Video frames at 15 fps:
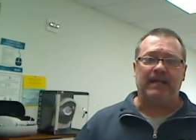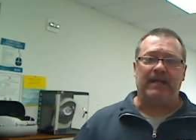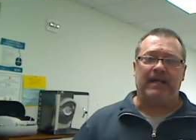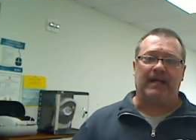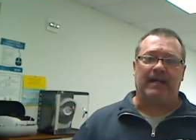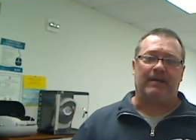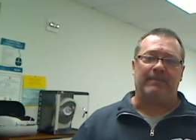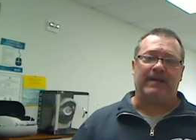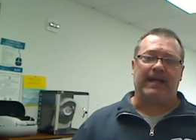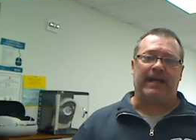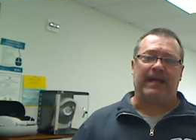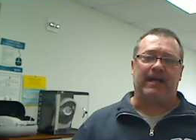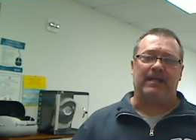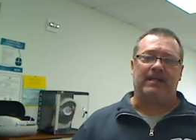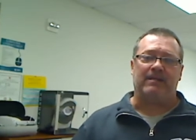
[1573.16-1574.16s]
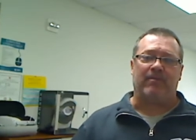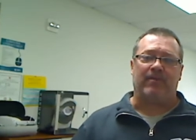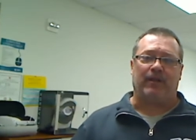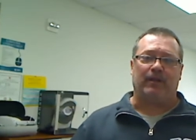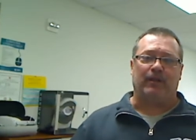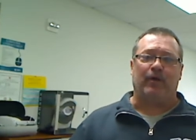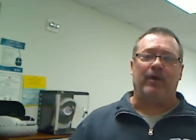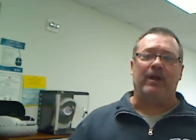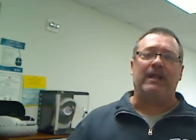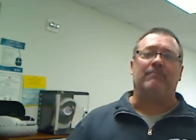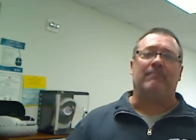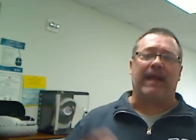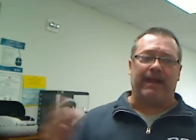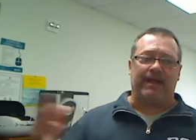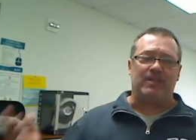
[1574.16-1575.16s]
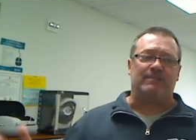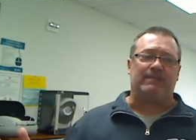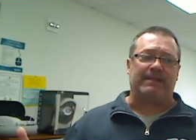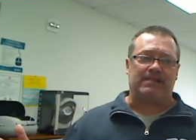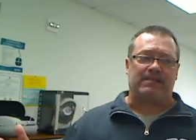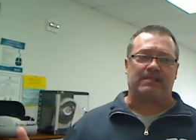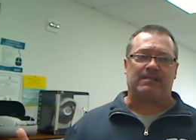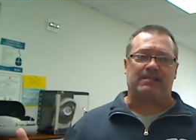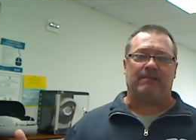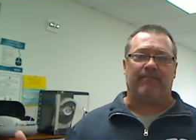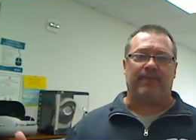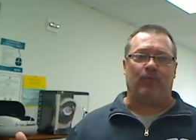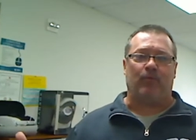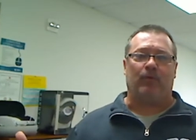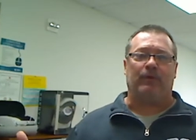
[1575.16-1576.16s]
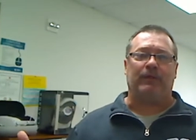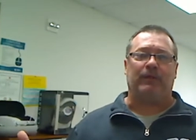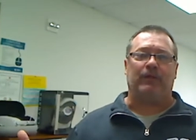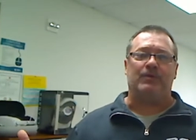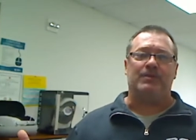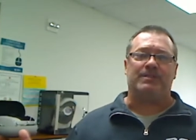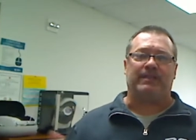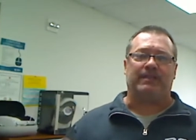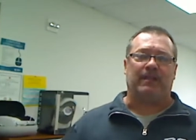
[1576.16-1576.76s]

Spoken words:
and the learning management system that we're using,